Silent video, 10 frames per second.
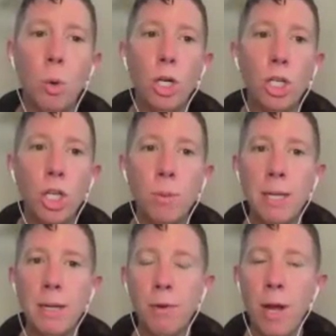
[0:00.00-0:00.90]
on a
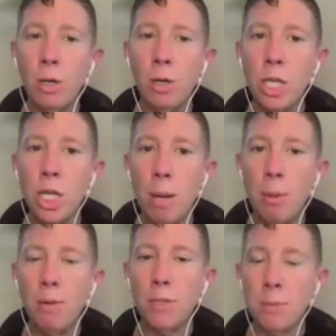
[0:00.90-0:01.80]
cumulative record, the
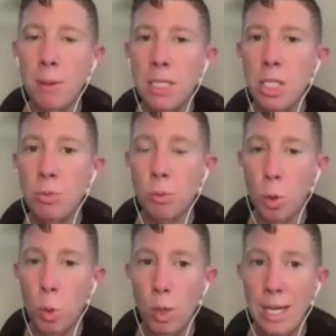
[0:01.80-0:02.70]
number of responses
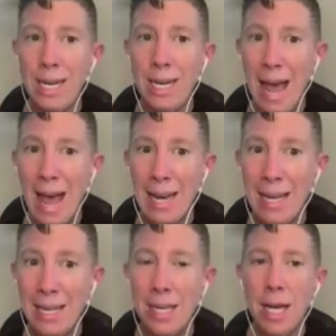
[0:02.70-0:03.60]
recorded and
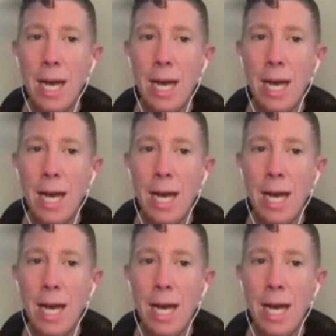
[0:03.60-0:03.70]
added